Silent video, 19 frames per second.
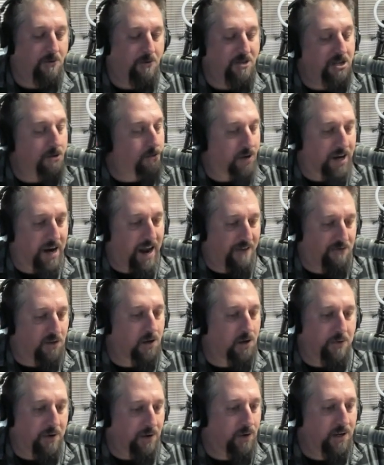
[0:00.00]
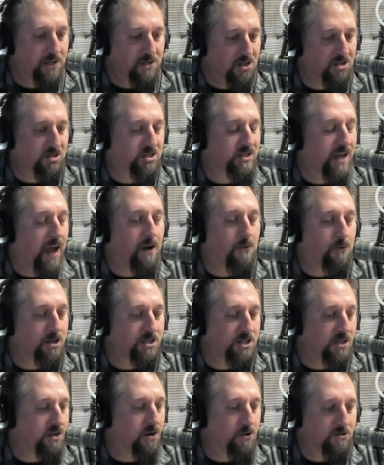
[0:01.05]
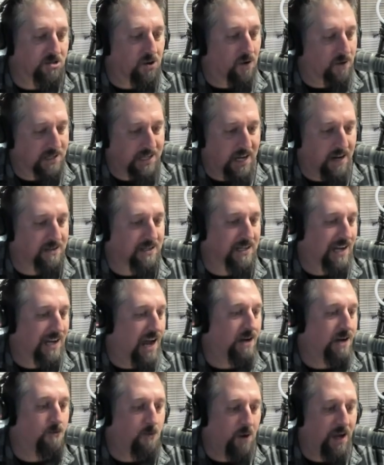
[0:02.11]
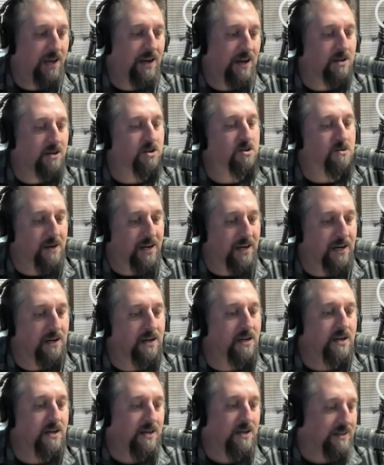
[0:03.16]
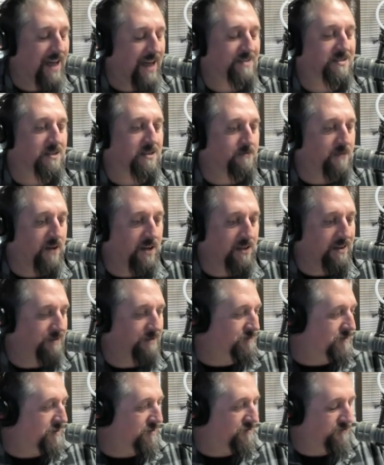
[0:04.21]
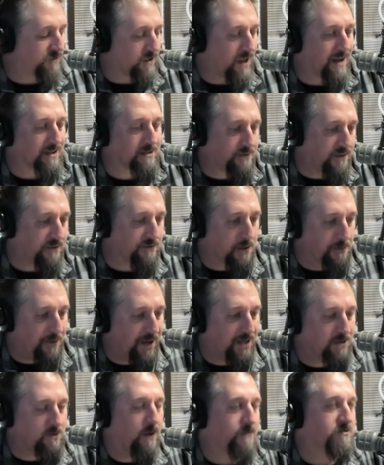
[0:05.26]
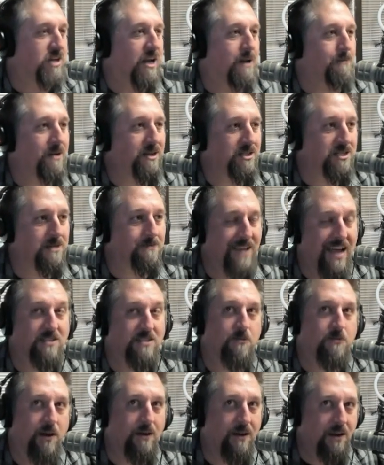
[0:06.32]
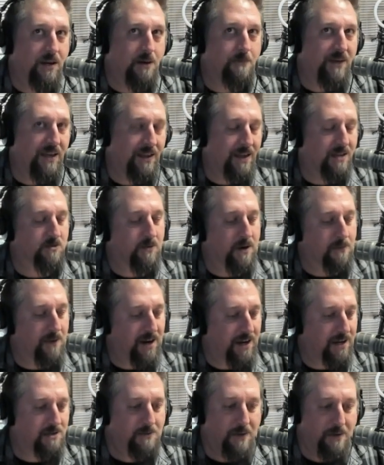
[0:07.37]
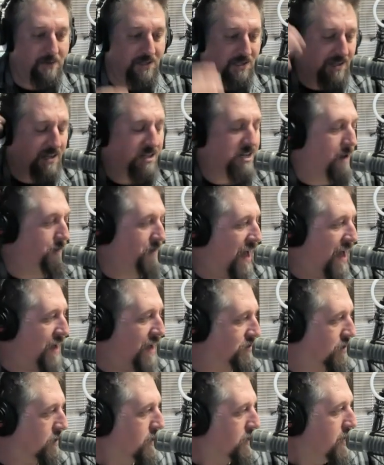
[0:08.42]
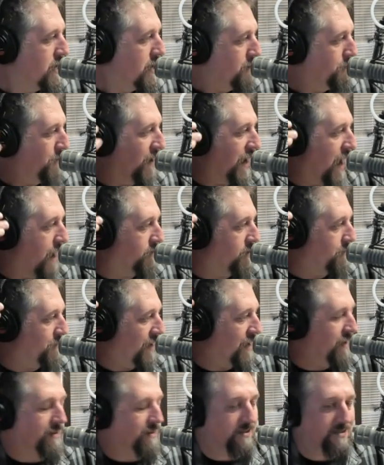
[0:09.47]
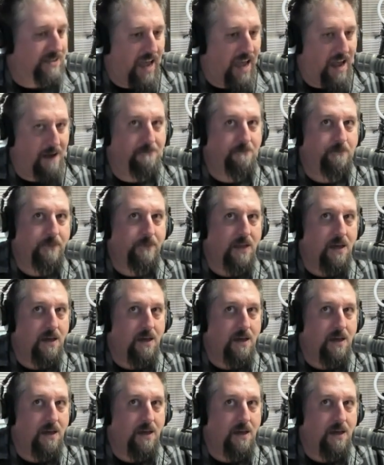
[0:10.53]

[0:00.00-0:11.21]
which you were going to have to do anyway. Just stay on what you do. Sark said it today. Win and you're in. That's the philosophy for the Big 12 championship. That's where you need to be. That's where your mind needs to be. But C.J. Baxter being able to be in this game